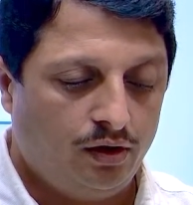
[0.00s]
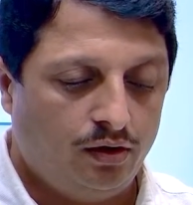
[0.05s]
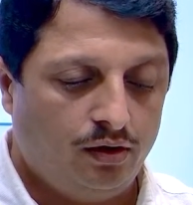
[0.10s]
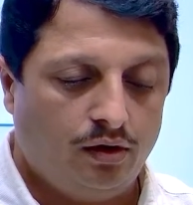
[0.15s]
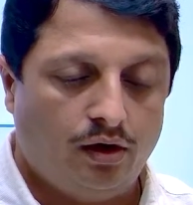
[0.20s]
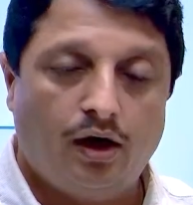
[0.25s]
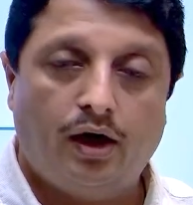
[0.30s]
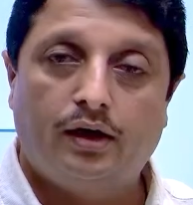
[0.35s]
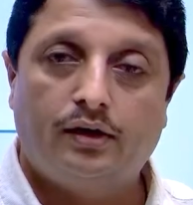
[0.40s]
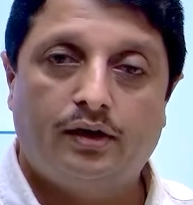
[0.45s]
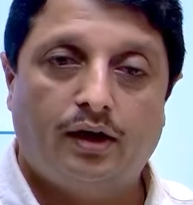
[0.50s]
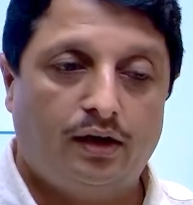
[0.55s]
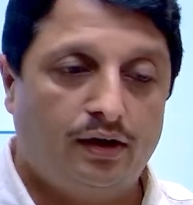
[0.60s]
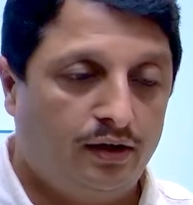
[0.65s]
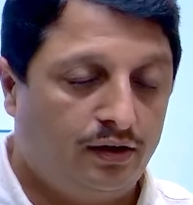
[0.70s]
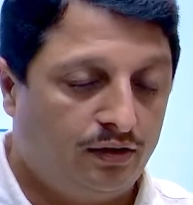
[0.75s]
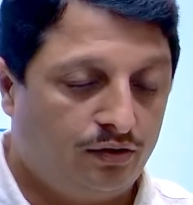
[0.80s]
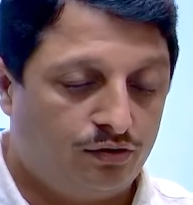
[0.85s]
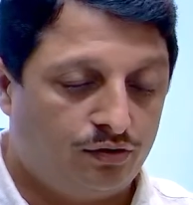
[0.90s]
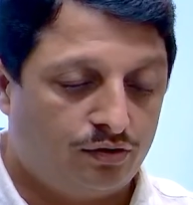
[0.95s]
and then it
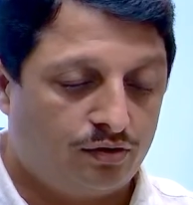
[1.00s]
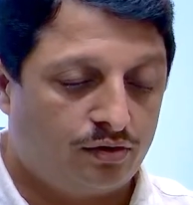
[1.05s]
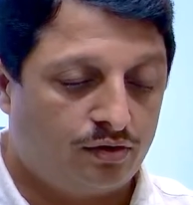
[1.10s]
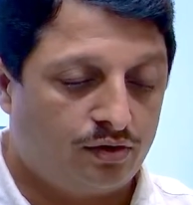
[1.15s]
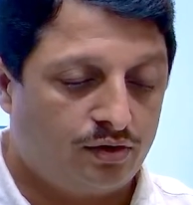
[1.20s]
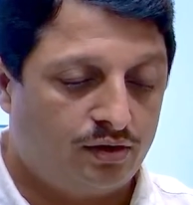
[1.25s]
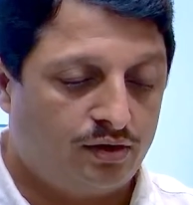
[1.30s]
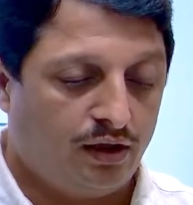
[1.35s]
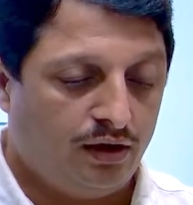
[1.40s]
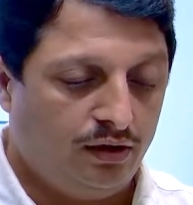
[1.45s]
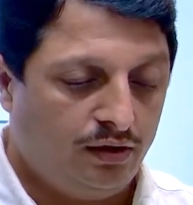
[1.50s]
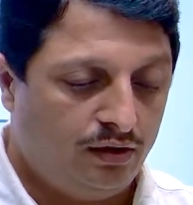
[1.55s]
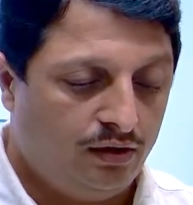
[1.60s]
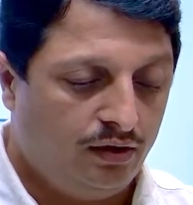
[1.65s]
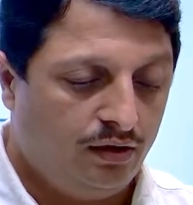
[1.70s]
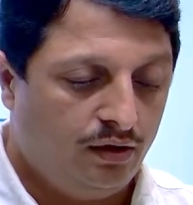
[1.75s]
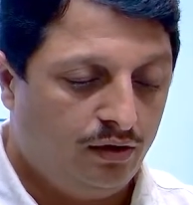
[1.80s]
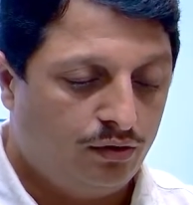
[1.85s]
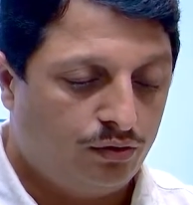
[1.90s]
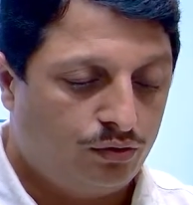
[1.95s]
is done.
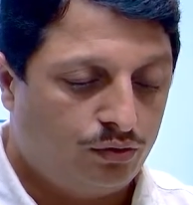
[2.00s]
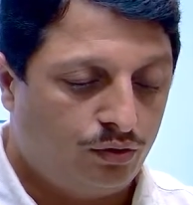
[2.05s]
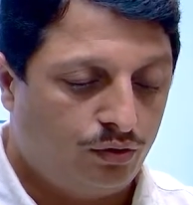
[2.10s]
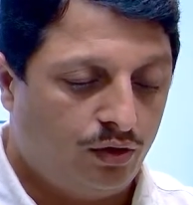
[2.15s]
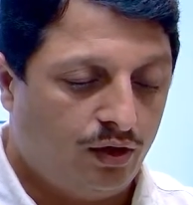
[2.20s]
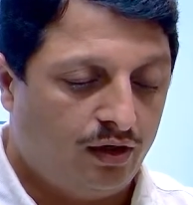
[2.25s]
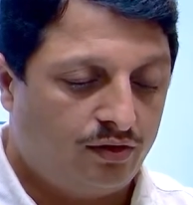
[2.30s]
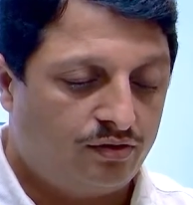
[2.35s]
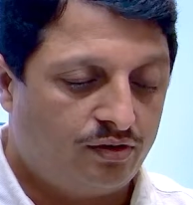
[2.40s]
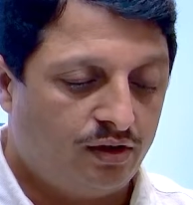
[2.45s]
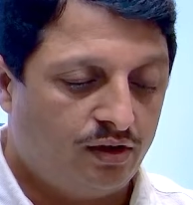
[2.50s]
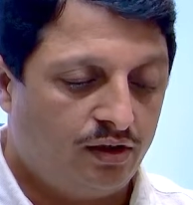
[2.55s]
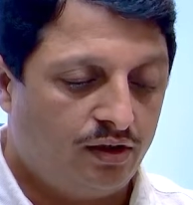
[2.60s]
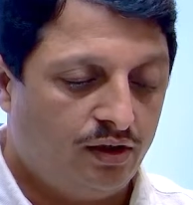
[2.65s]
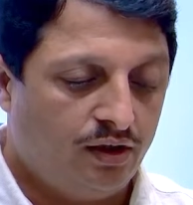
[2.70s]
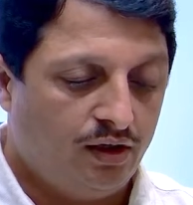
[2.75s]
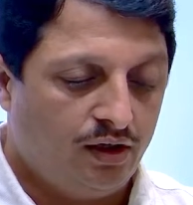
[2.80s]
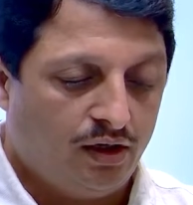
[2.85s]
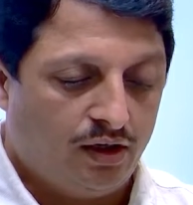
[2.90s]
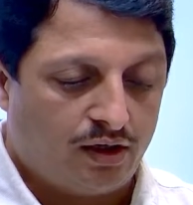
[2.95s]
So let's say
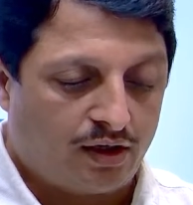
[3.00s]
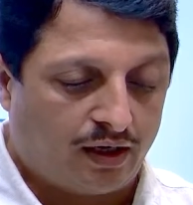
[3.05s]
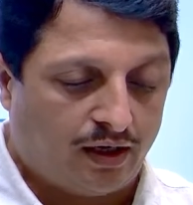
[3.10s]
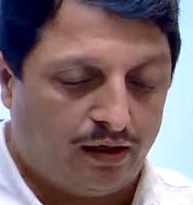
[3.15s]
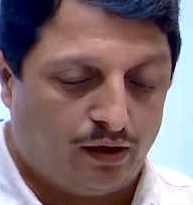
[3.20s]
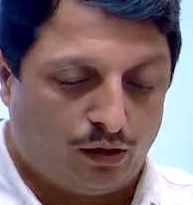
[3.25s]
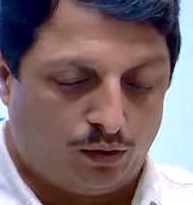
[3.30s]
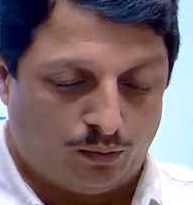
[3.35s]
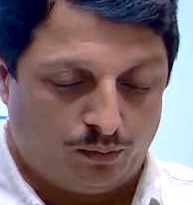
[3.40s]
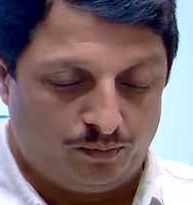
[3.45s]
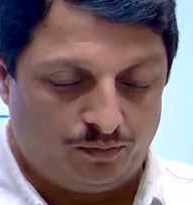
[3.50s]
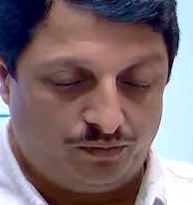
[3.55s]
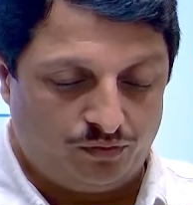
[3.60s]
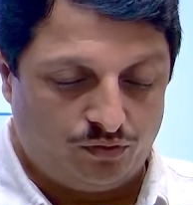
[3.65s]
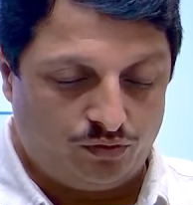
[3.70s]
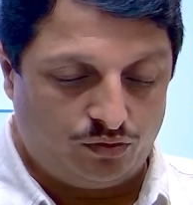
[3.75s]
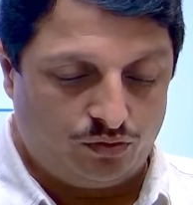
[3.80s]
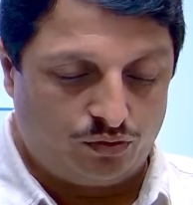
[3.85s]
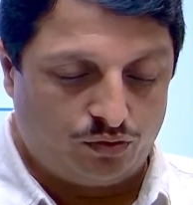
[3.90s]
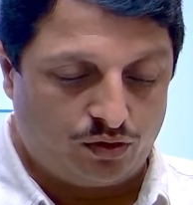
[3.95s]
try now.
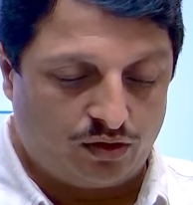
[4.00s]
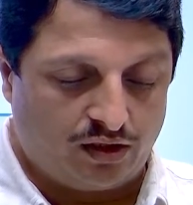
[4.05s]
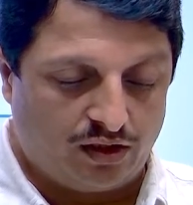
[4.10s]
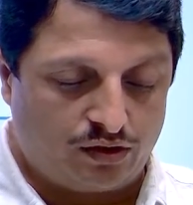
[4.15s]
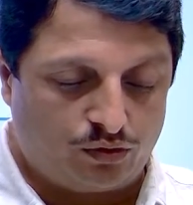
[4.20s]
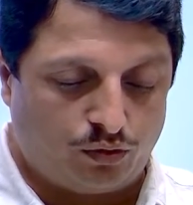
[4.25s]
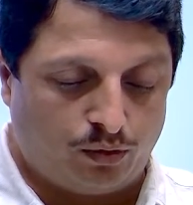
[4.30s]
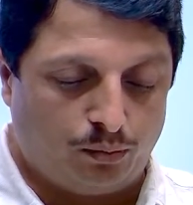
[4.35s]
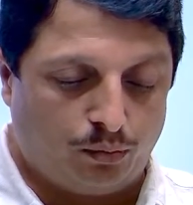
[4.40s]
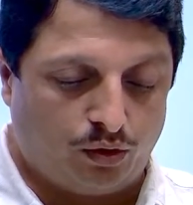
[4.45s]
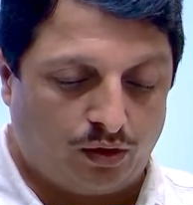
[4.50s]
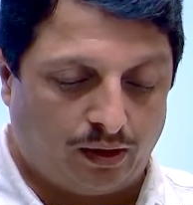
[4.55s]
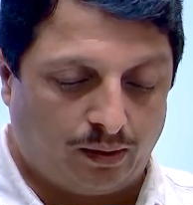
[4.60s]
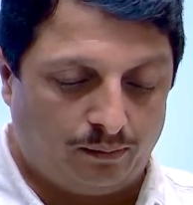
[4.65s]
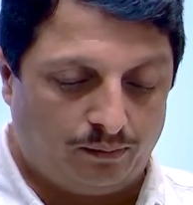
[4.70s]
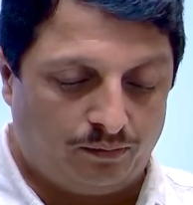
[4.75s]
So test one more time.